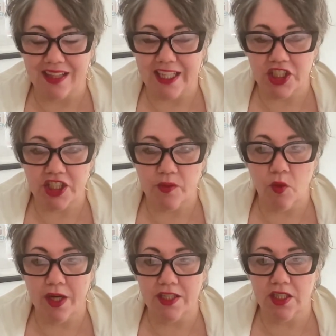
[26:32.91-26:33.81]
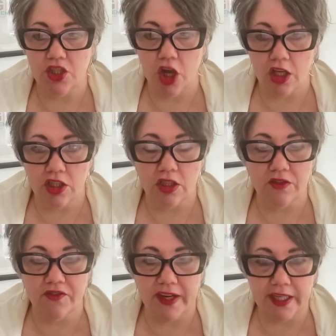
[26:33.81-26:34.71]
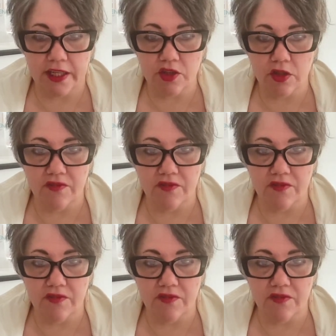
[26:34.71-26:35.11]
Like she wanted to talk to her financial